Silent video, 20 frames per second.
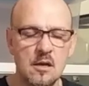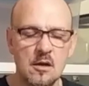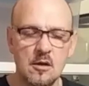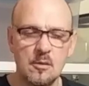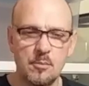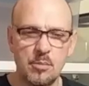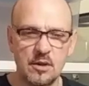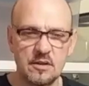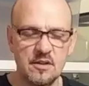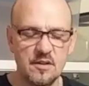
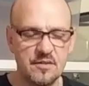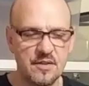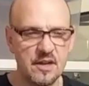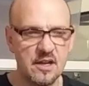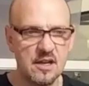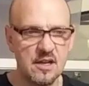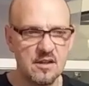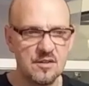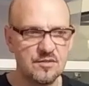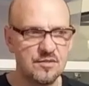but the thing
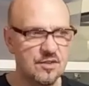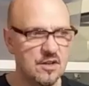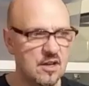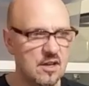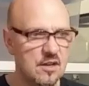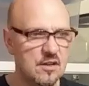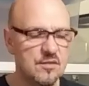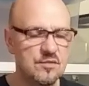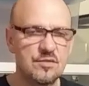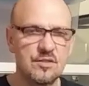is
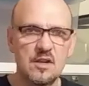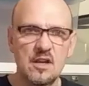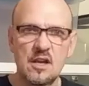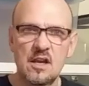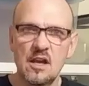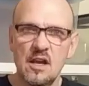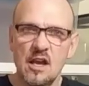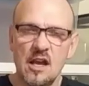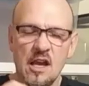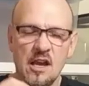
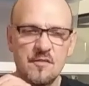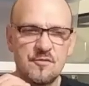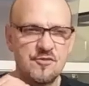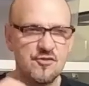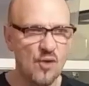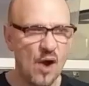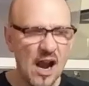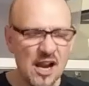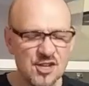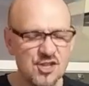if
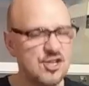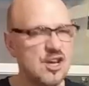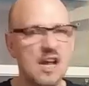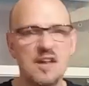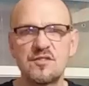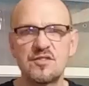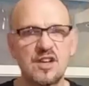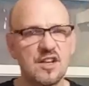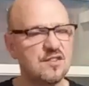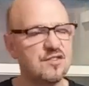dry sheds
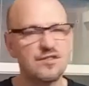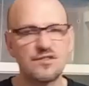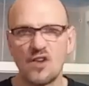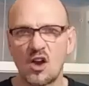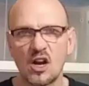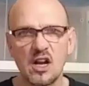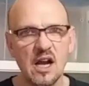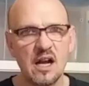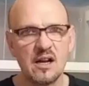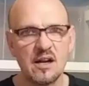get stuck
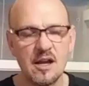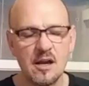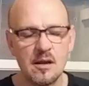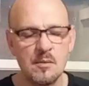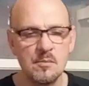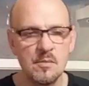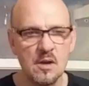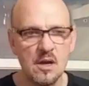on them,